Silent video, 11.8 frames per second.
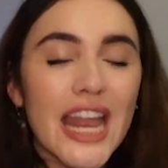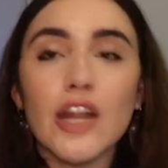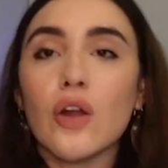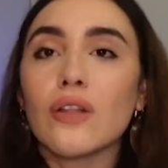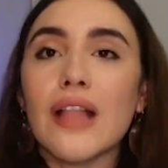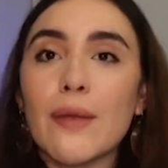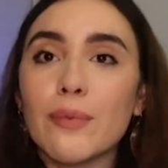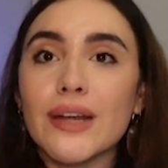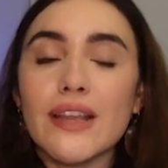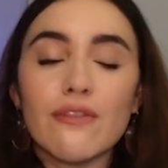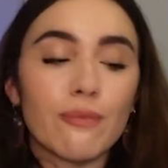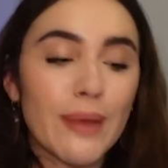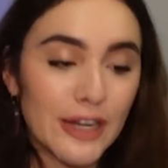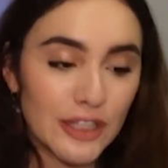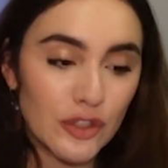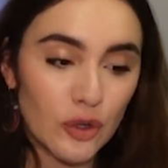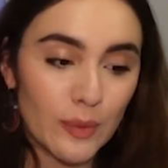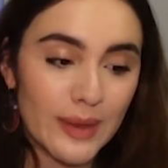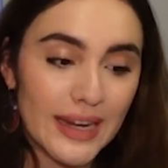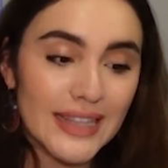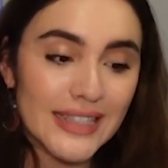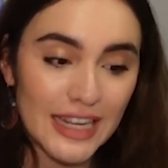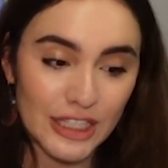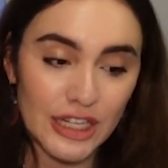and collaborative
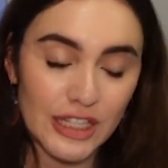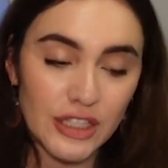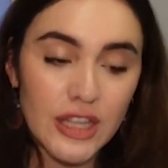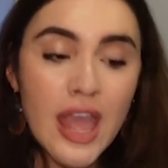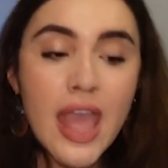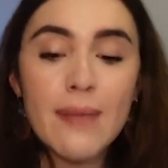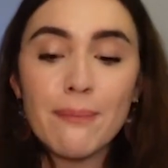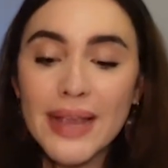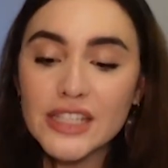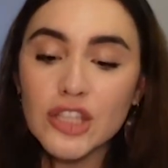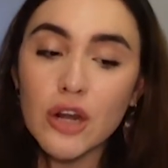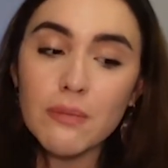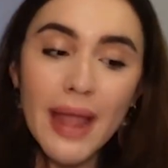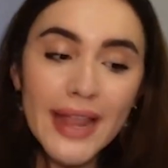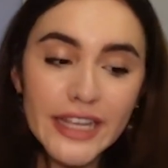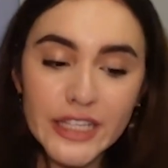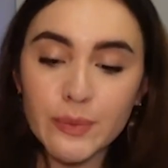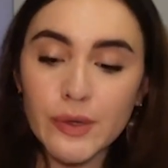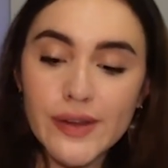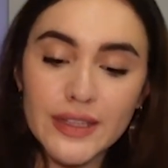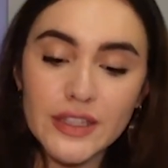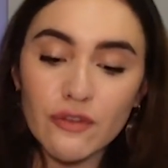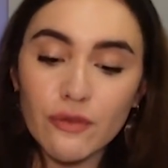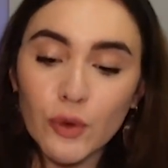brainstorming sessions based on my
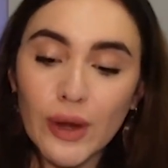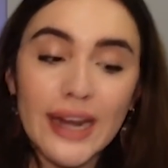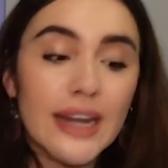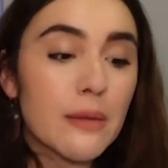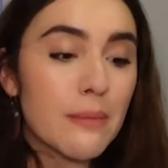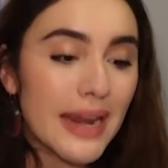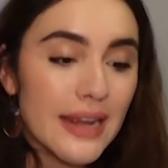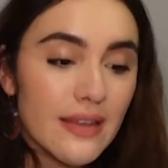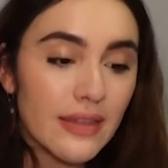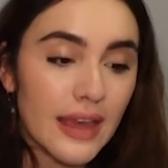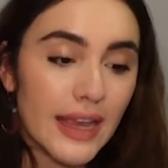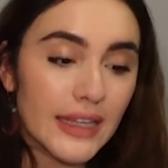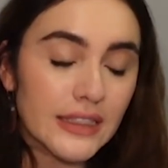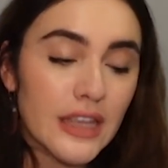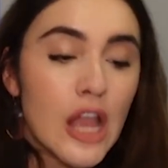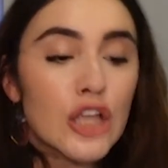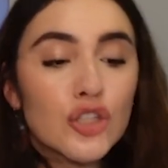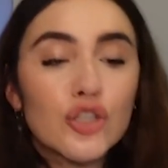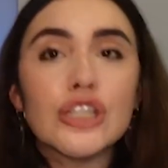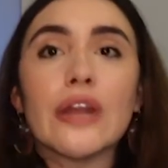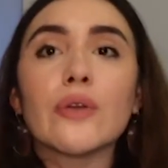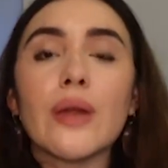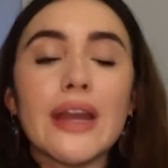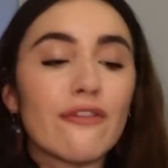experience of creating many things to
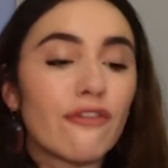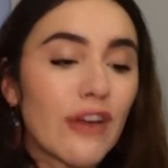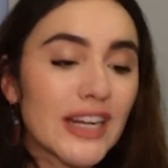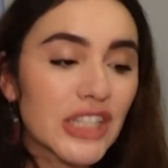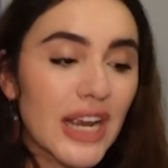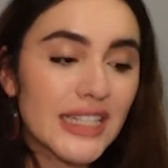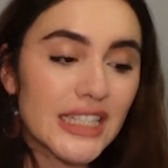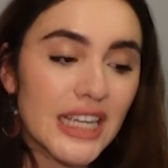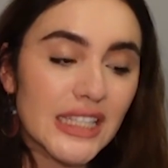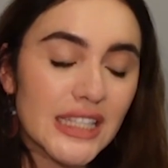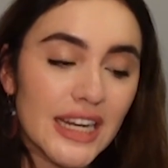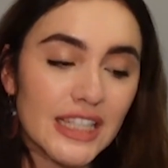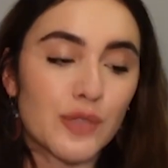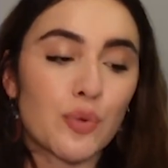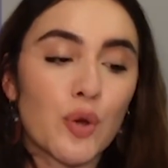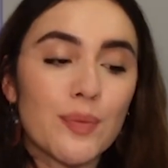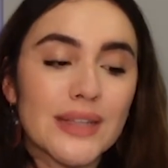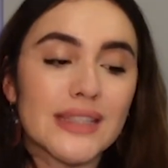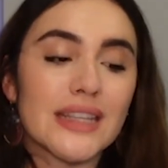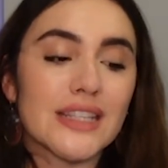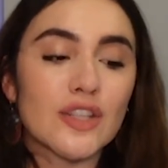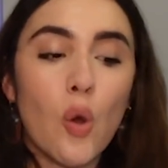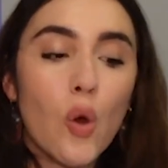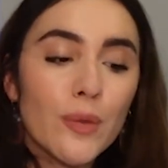generate fresh ideas and explore
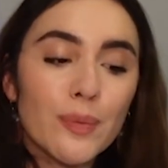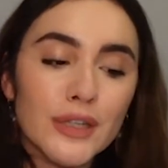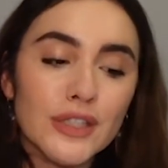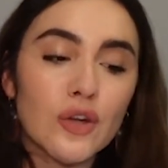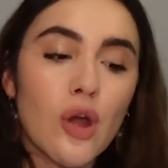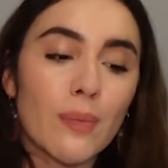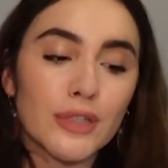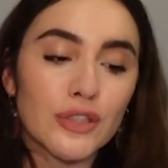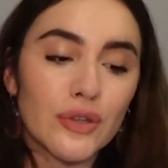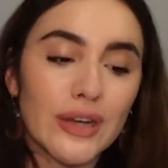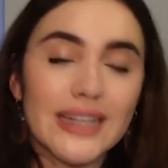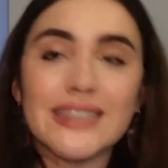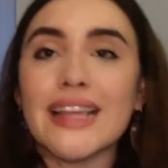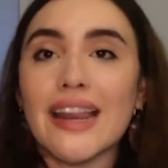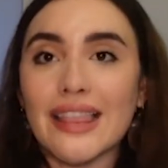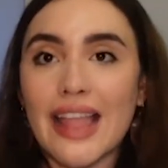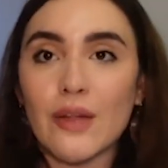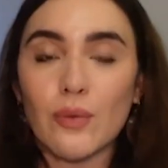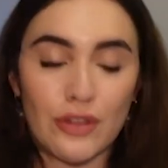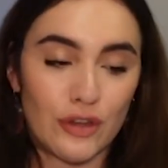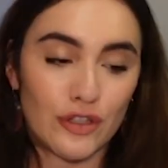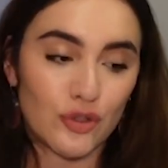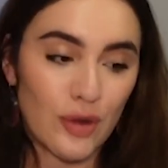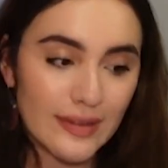business or personal opportunities that align with
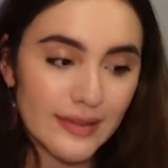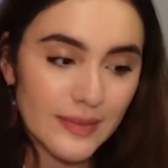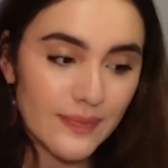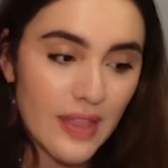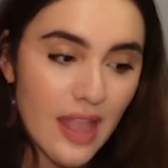your strengths.